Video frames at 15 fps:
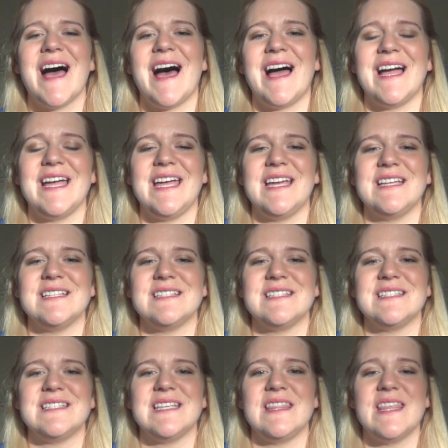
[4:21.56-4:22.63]
I
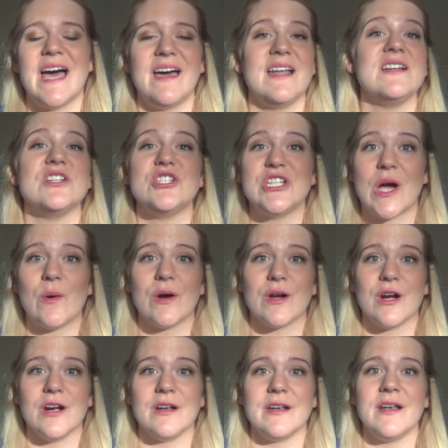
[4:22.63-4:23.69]
did that and a shower
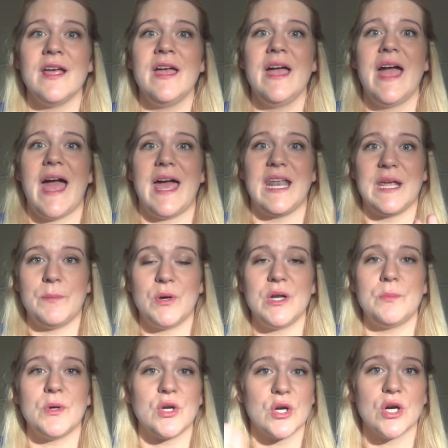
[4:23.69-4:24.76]
curtain. And I put
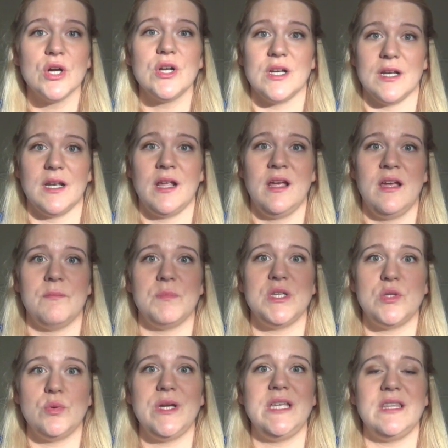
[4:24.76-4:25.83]
up a curtain
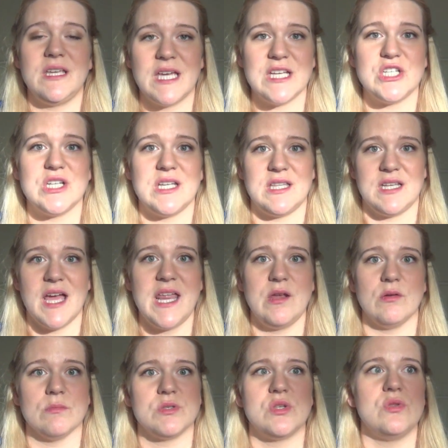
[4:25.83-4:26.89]
between the kitchen and the
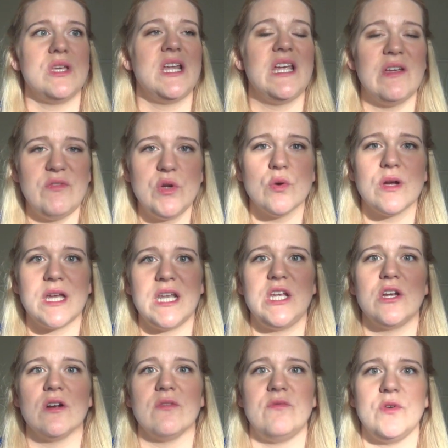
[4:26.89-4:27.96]
dining room, so that if you were
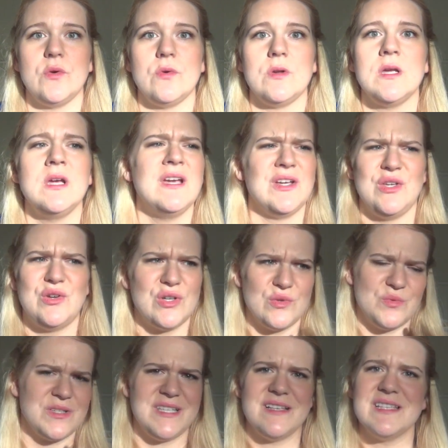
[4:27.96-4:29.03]
getting your food, you
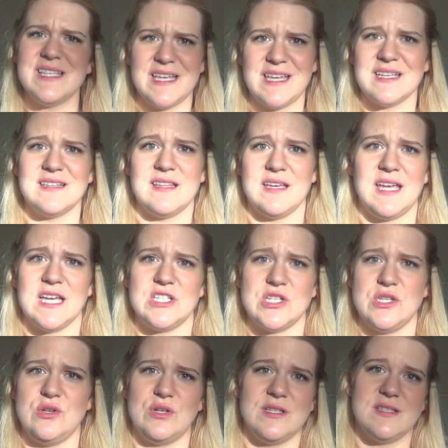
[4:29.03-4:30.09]
couldn't really see into the
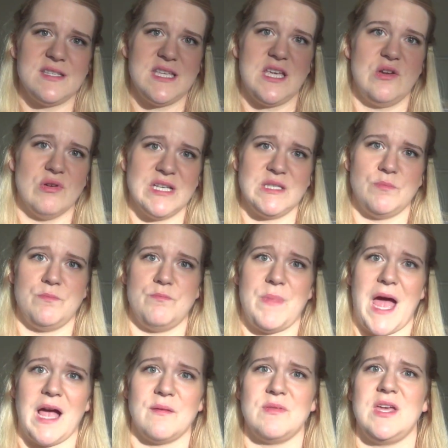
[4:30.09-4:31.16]
kitchen. You couldn't see Chris
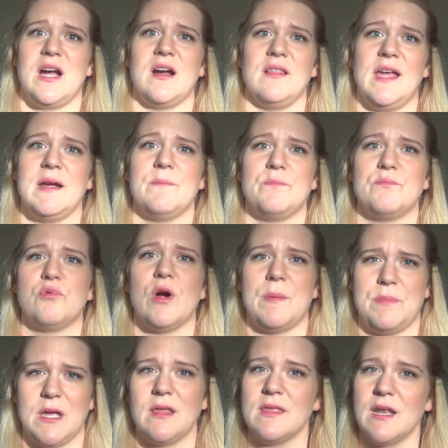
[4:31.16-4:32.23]
back there like
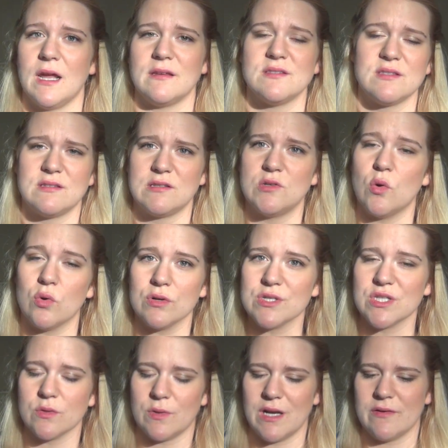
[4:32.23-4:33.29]
prepping the next
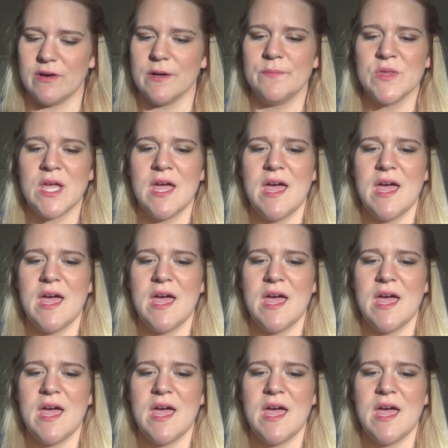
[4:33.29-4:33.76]
course or whatever.